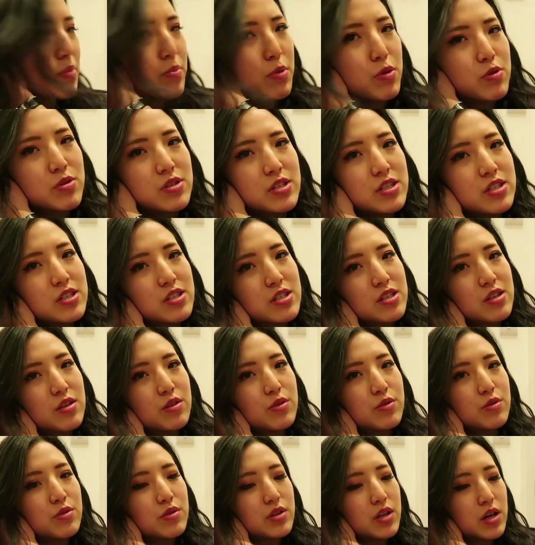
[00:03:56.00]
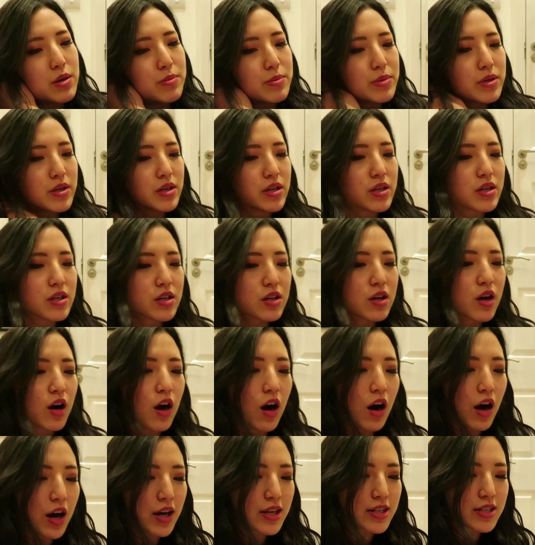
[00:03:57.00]
Mostly just Lululemon,
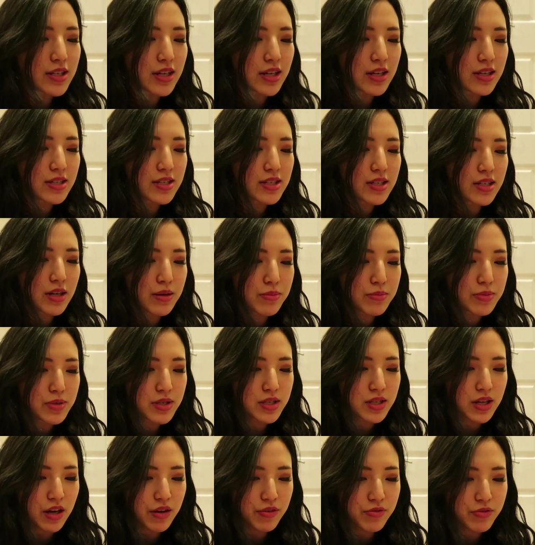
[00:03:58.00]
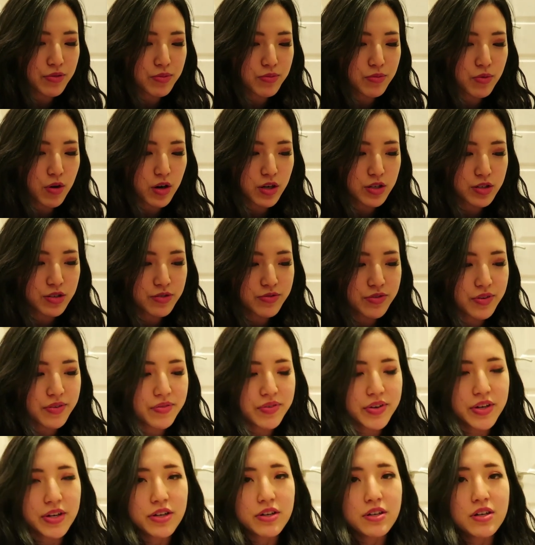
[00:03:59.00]
COS, and some stuff from Roger
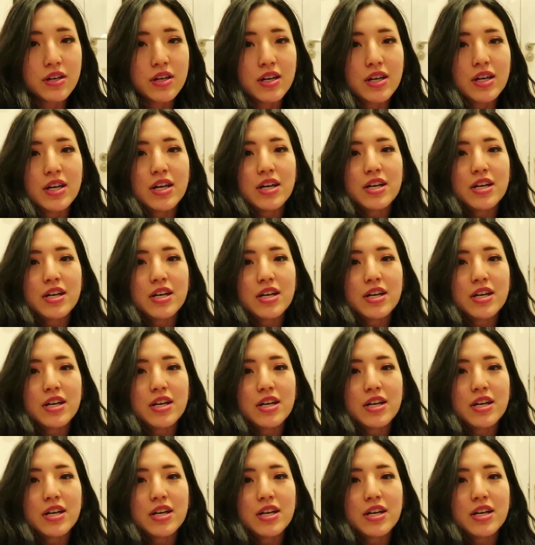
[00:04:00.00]
Vivier.